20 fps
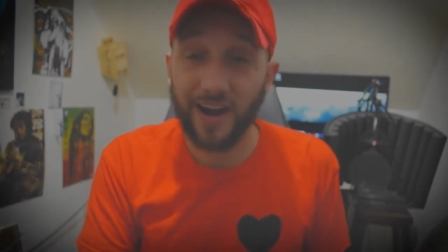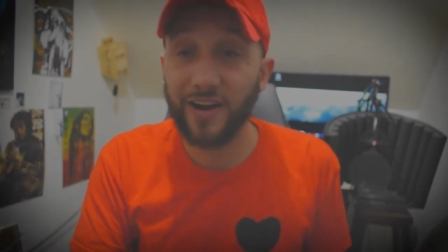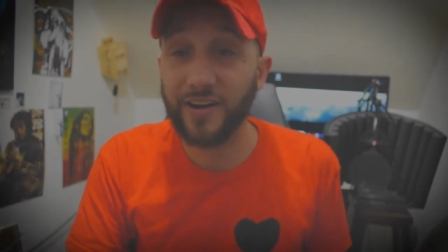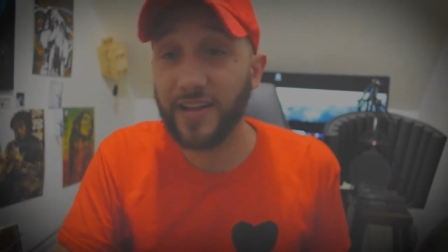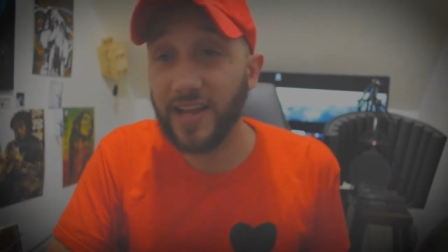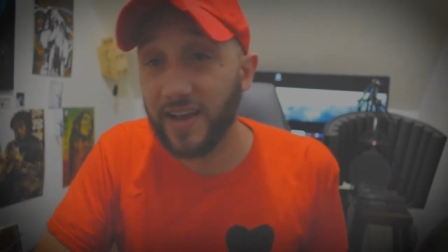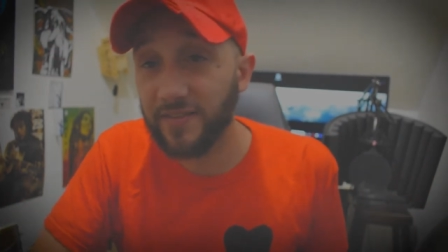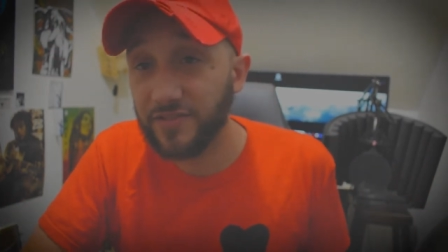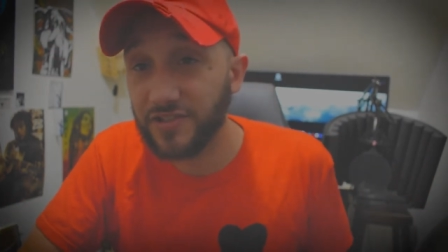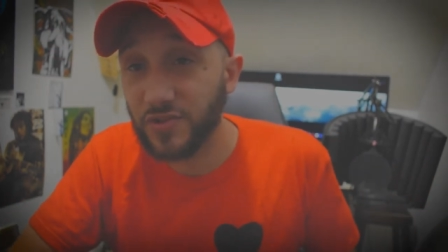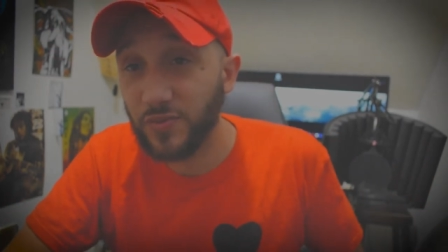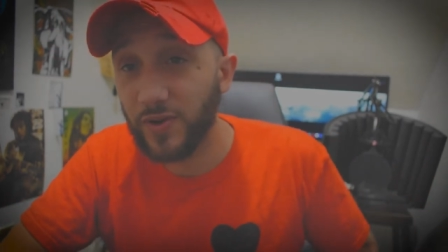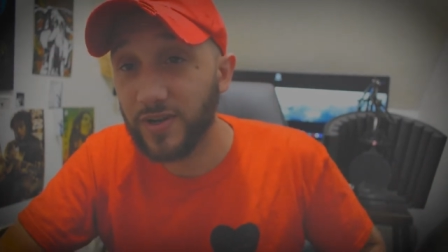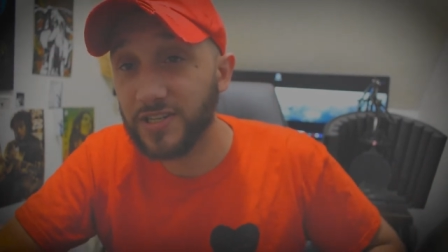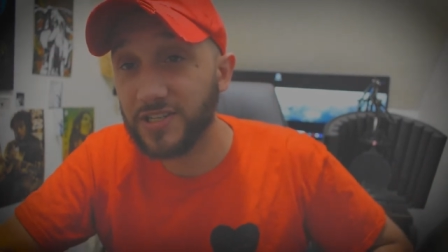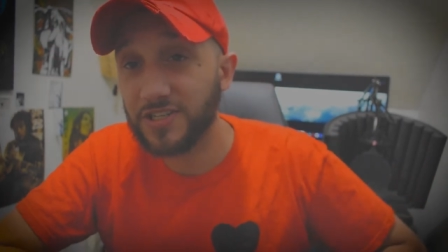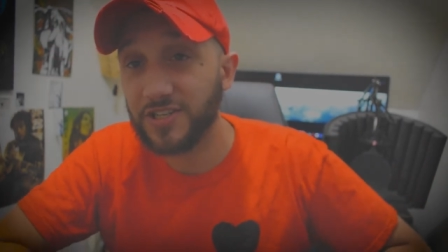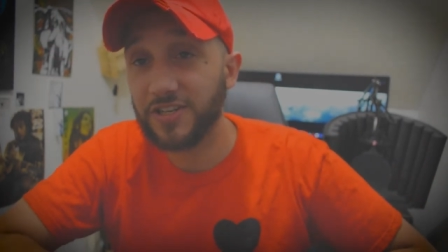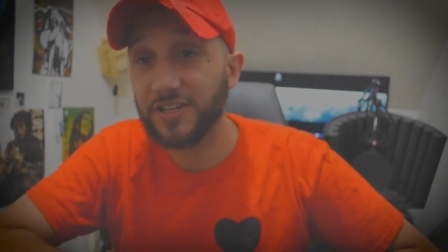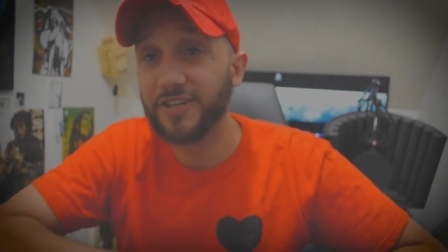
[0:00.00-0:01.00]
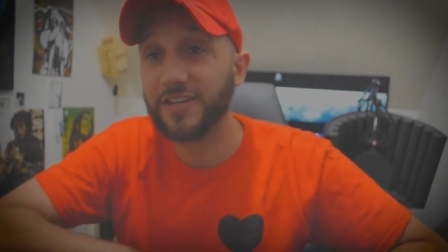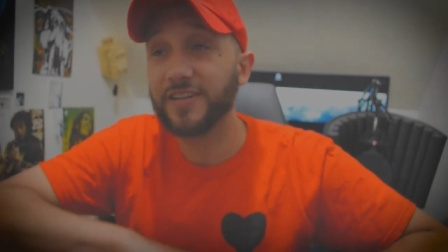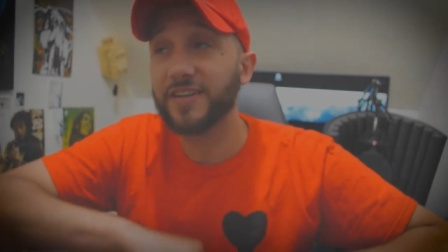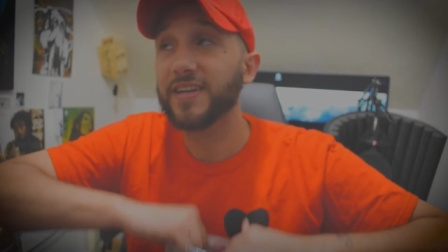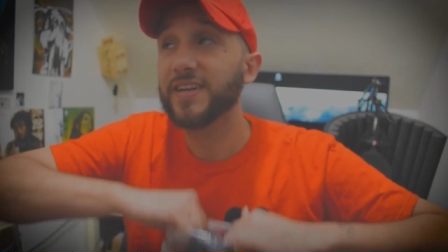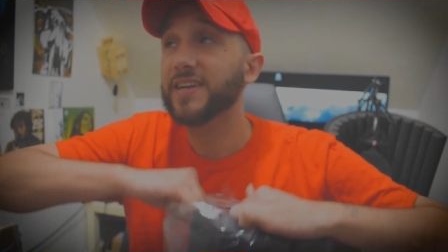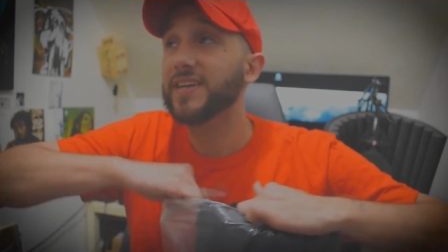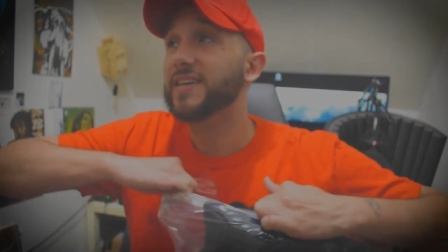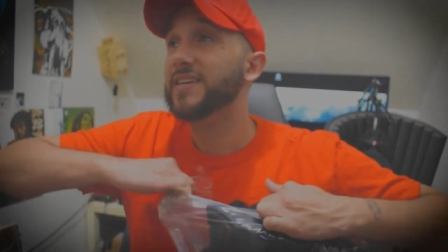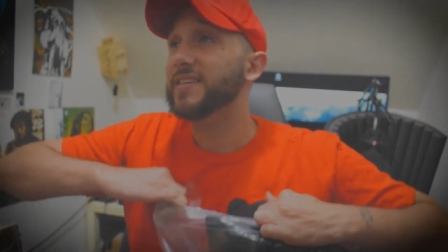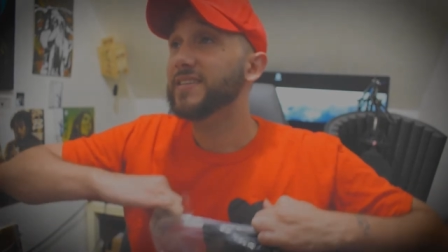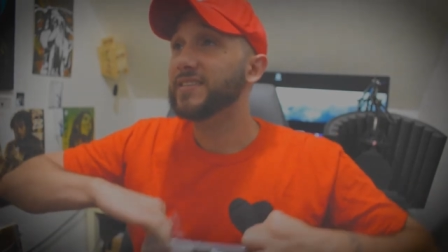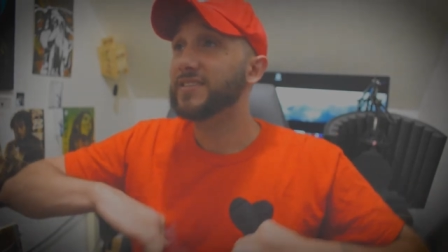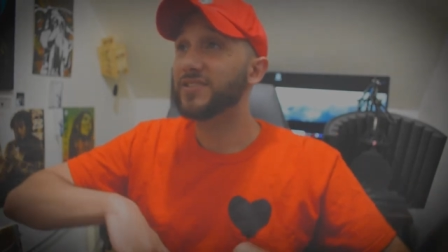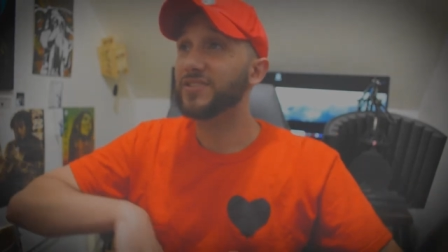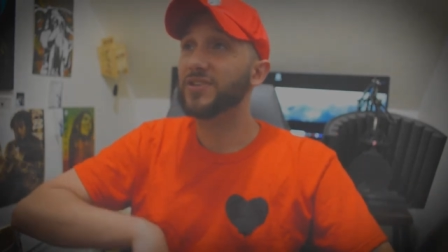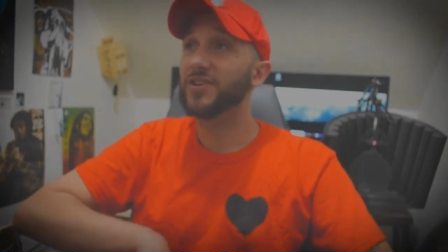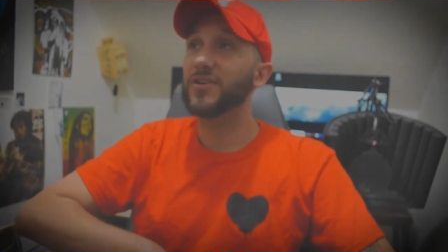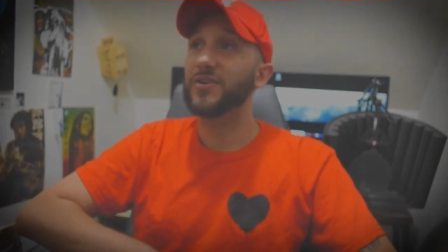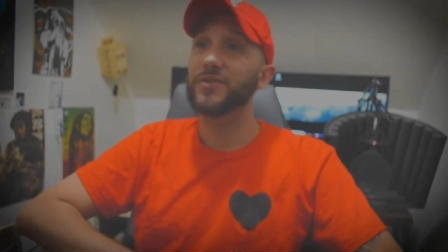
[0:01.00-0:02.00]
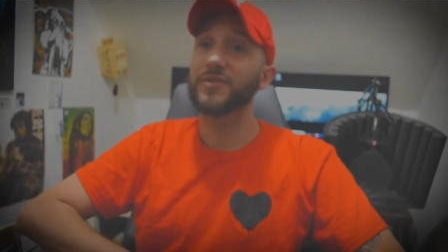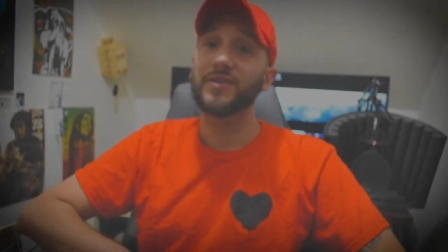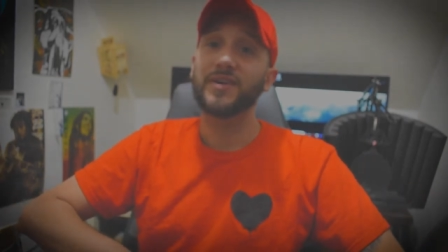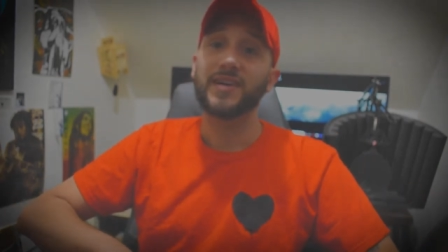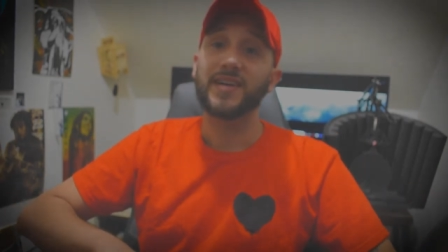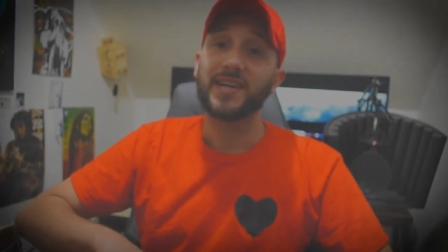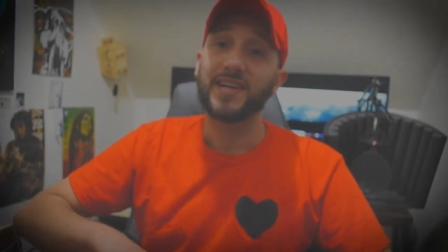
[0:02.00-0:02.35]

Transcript: I have the sweatshirt. So